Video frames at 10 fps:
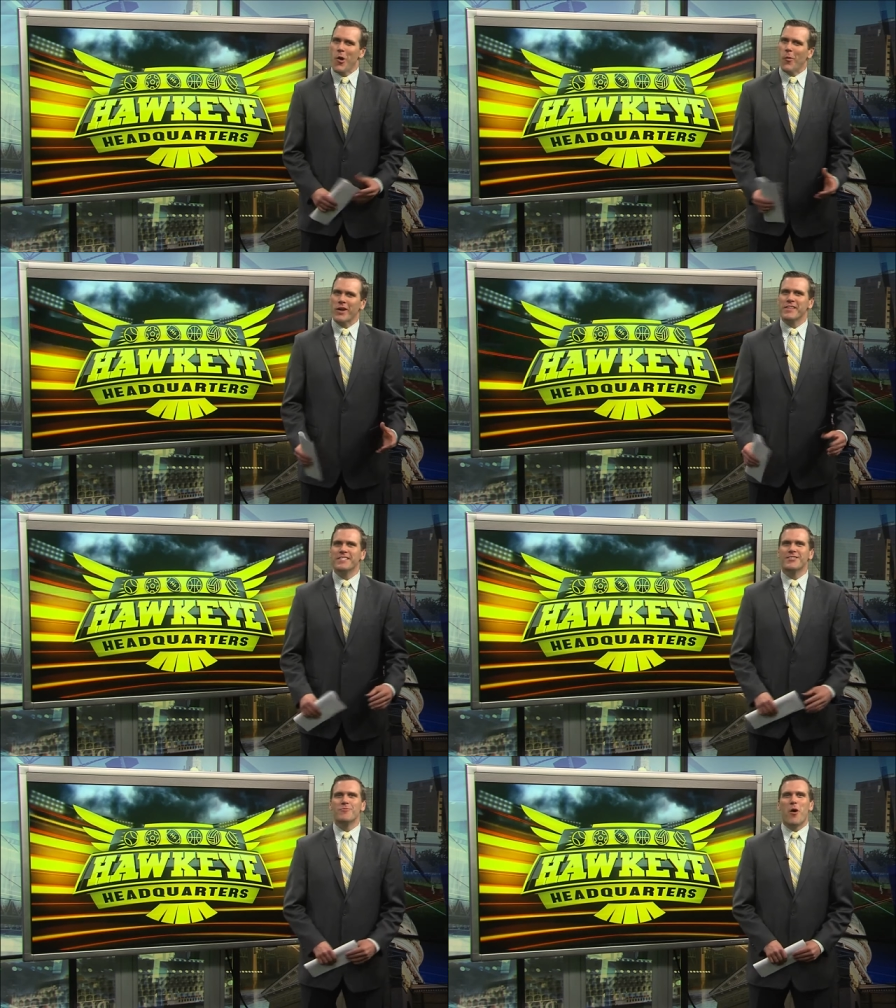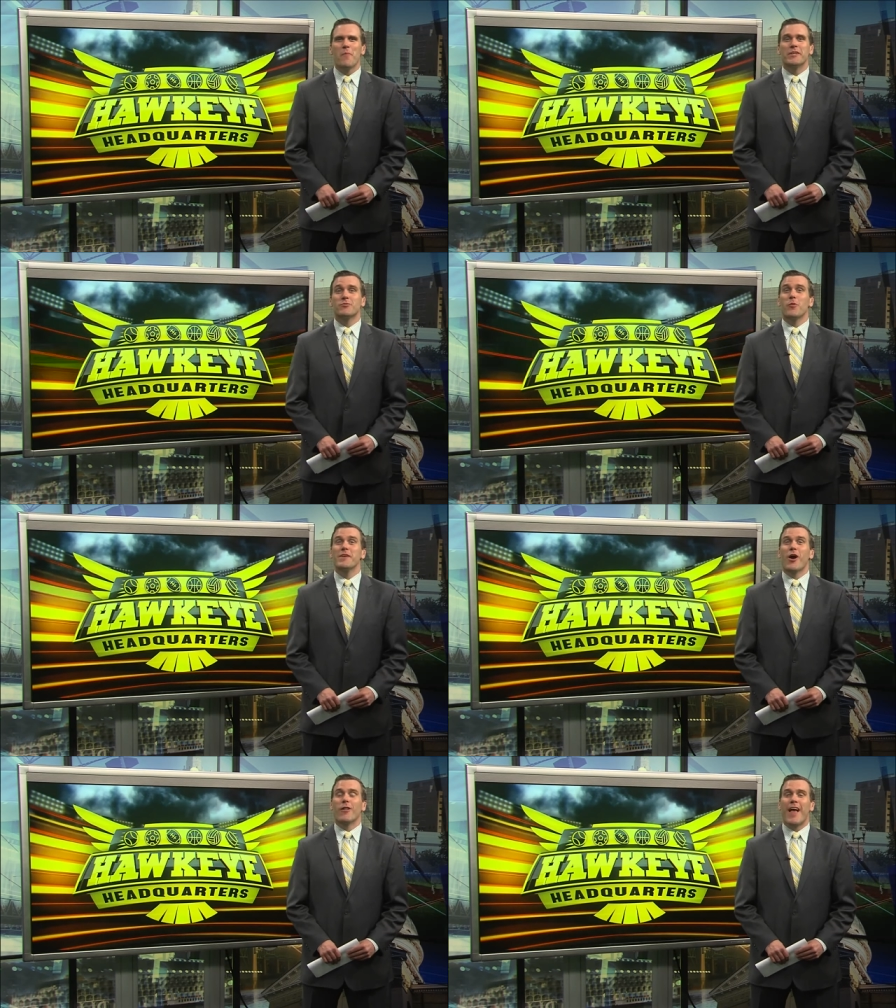One of these two moments will be
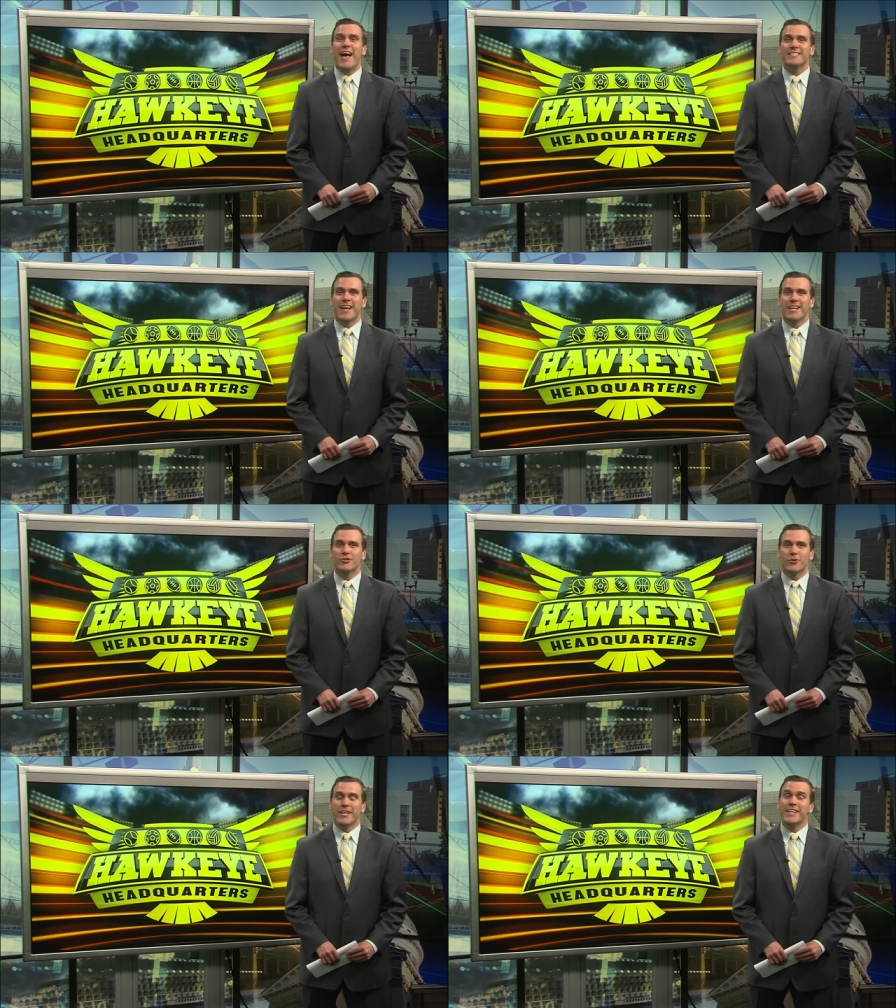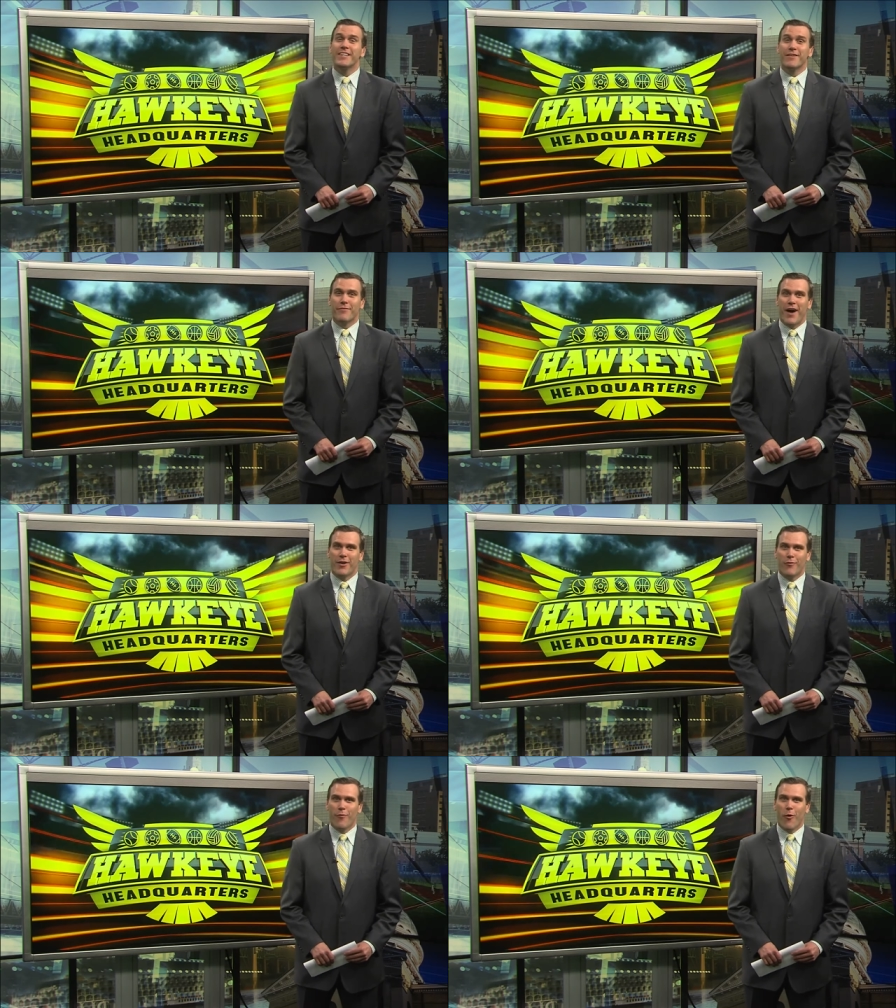our last entrant into the Final
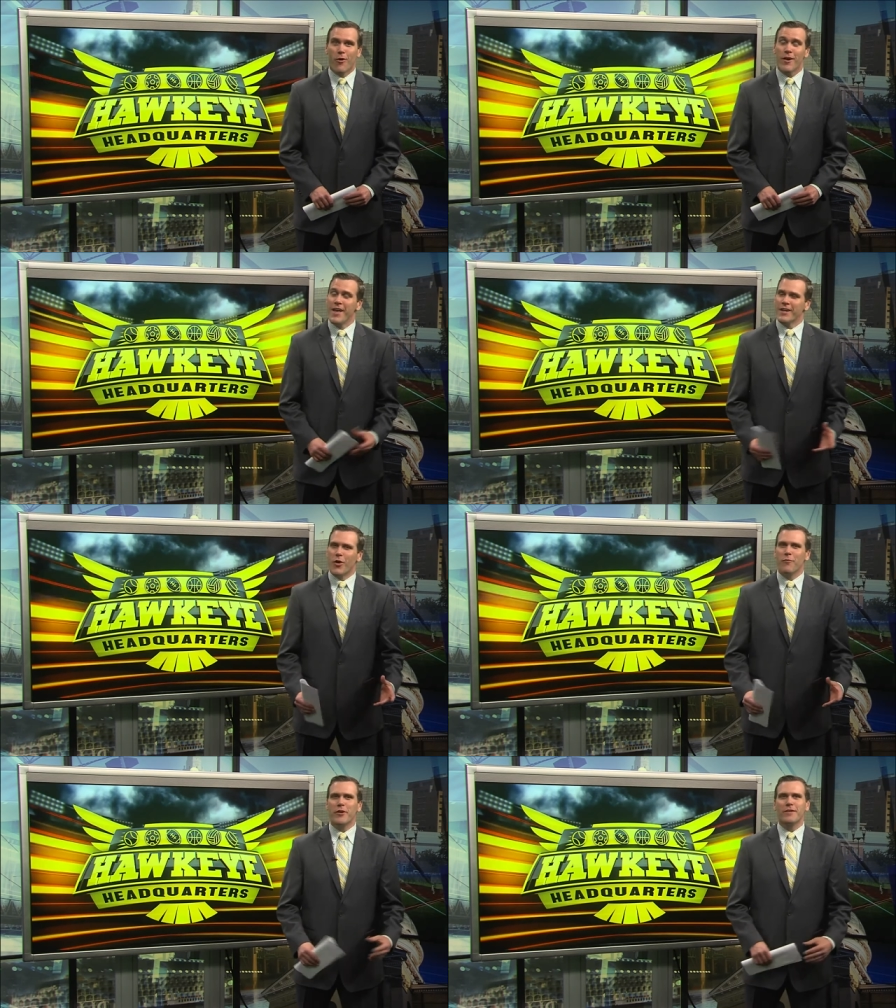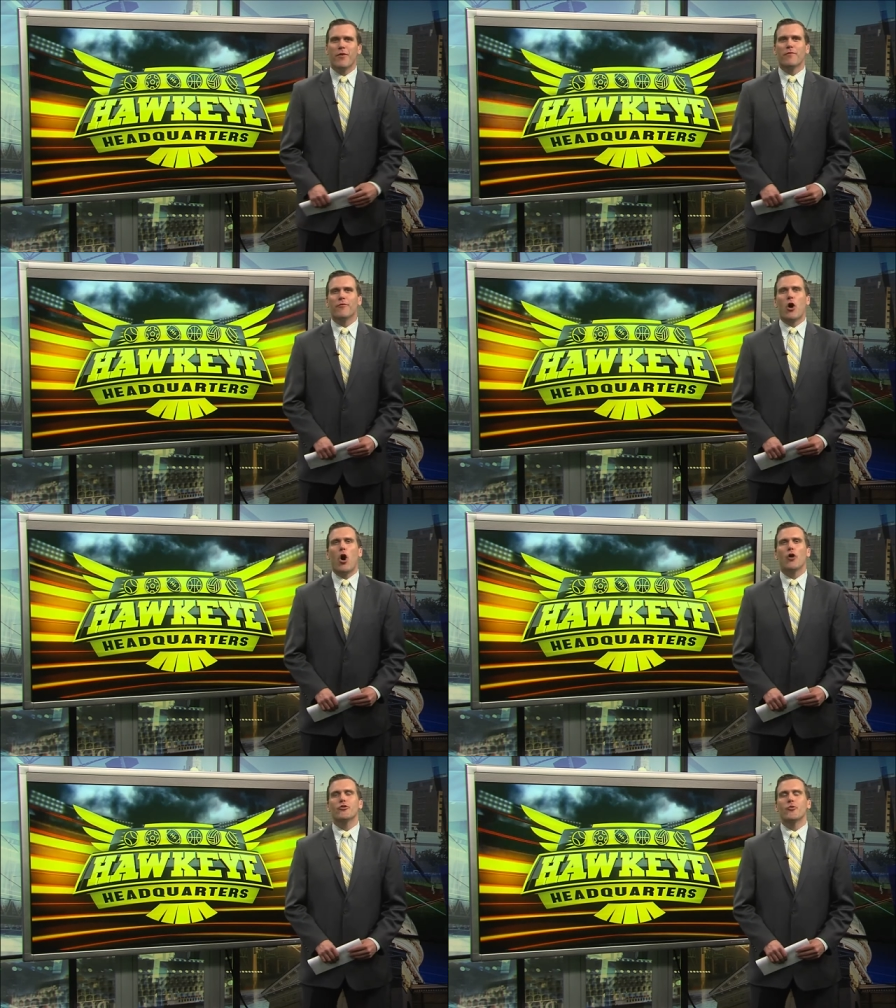Four. Don't forget to vote for
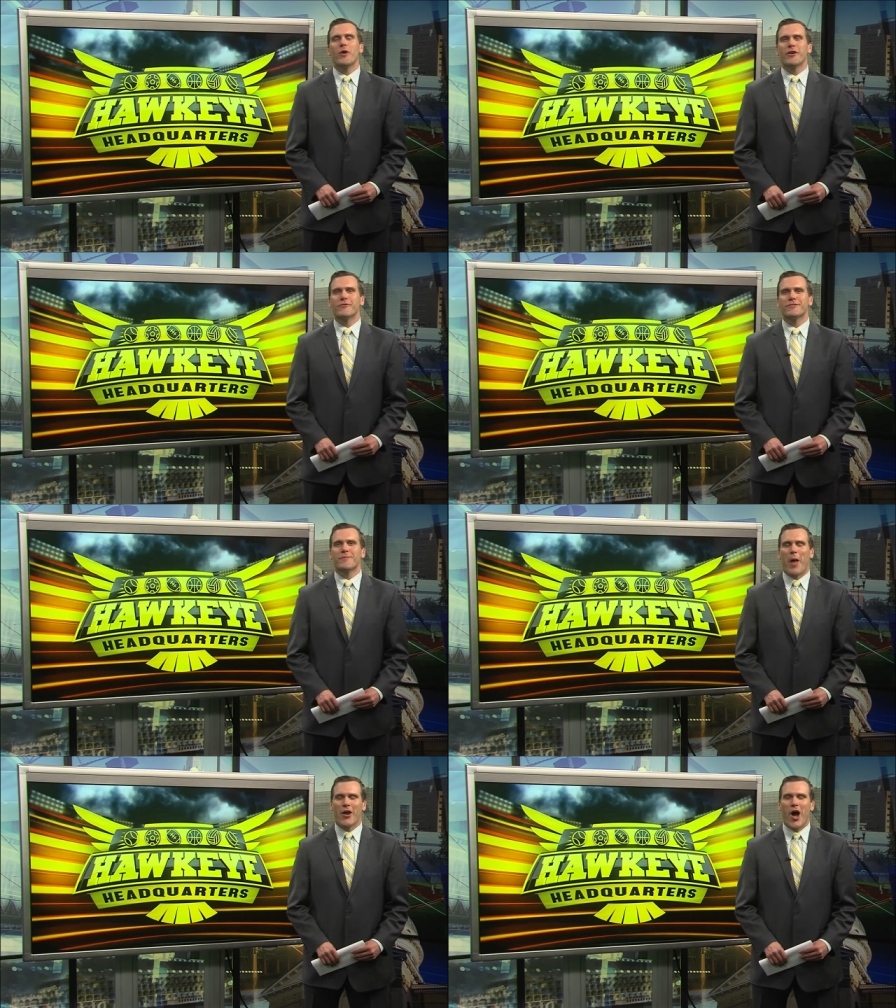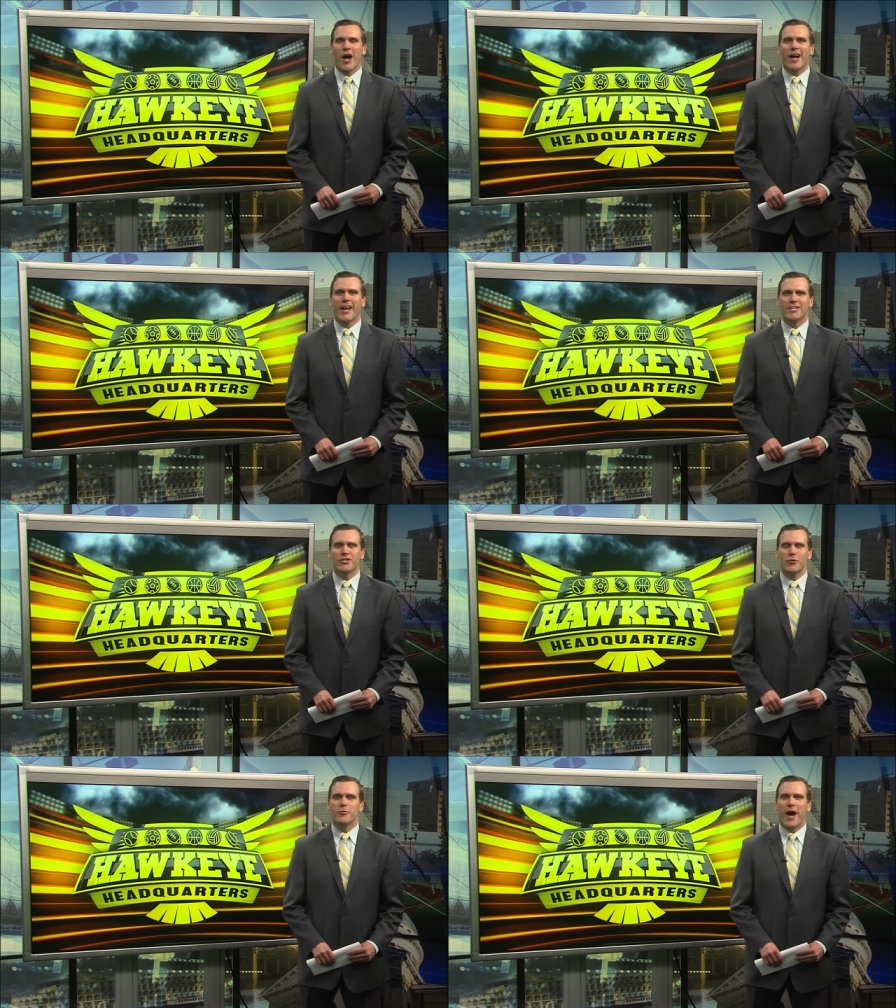all your winners on
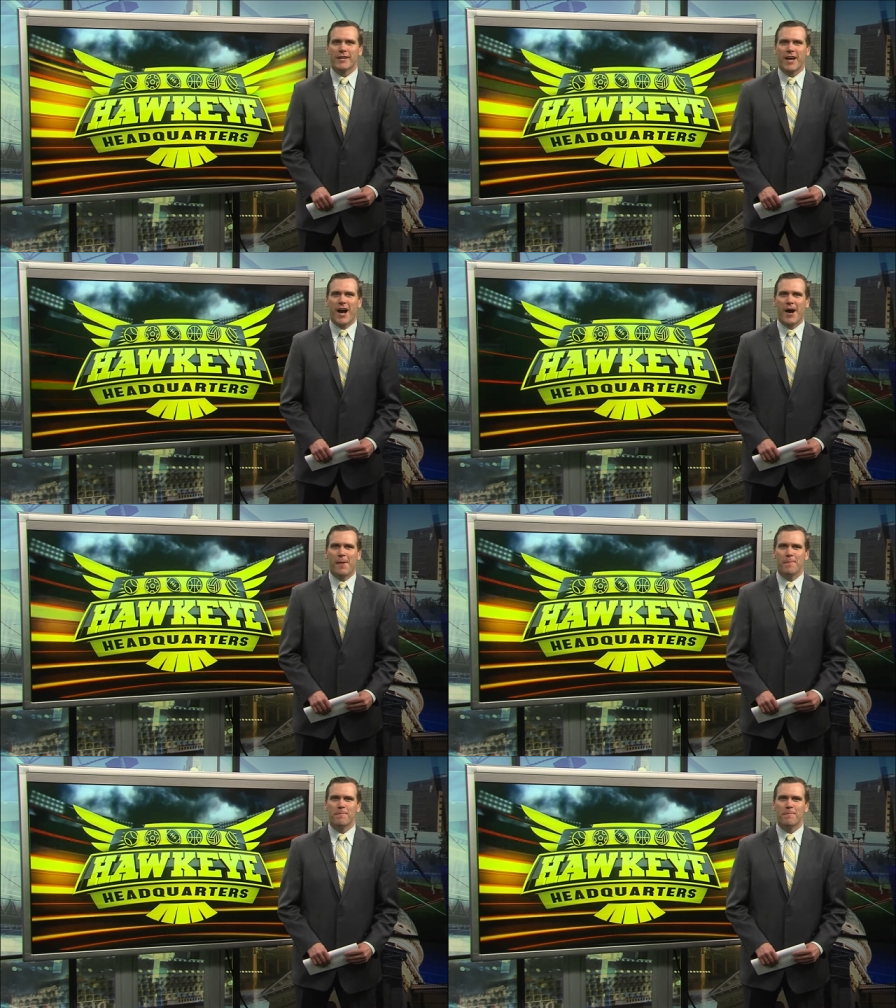HawkeyeHQ.com.